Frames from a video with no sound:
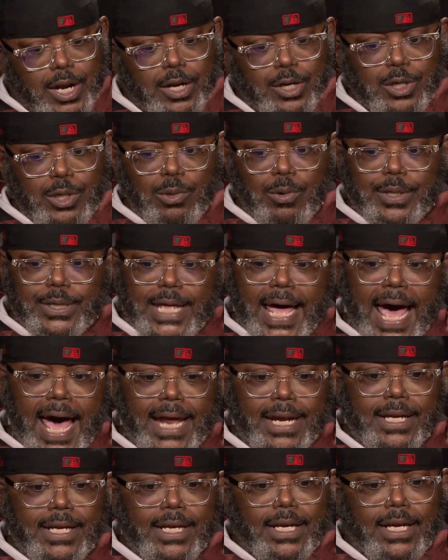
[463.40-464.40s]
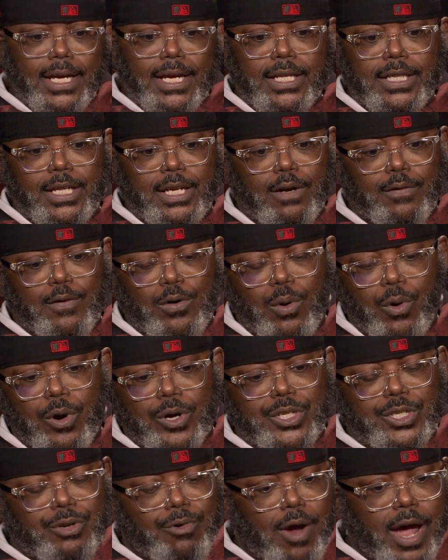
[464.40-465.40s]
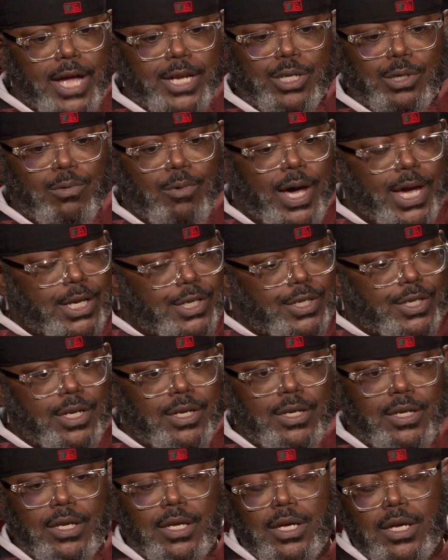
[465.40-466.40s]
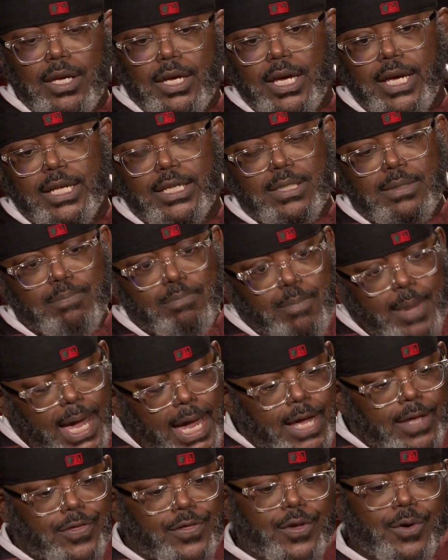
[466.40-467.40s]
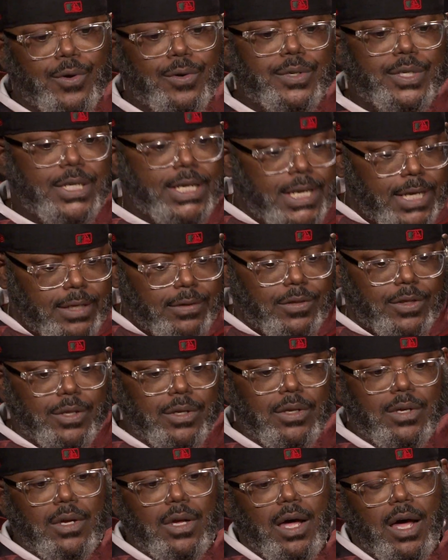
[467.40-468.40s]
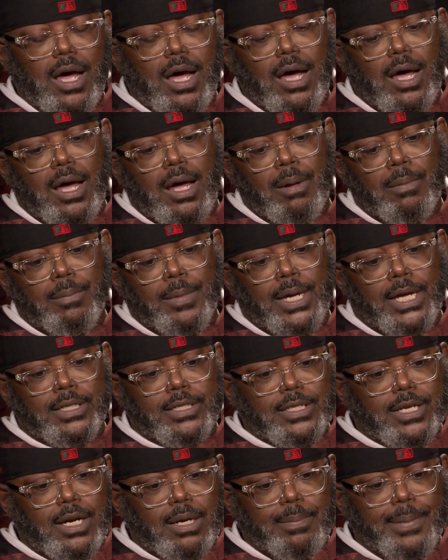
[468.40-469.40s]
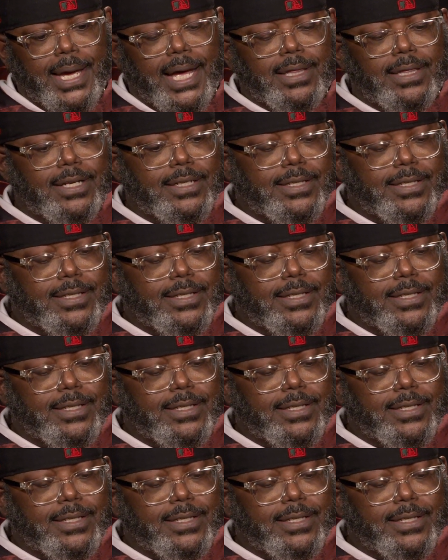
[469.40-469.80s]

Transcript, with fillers: to do with that. And then, of course, graduation is May 13th. Um, it's going to be at the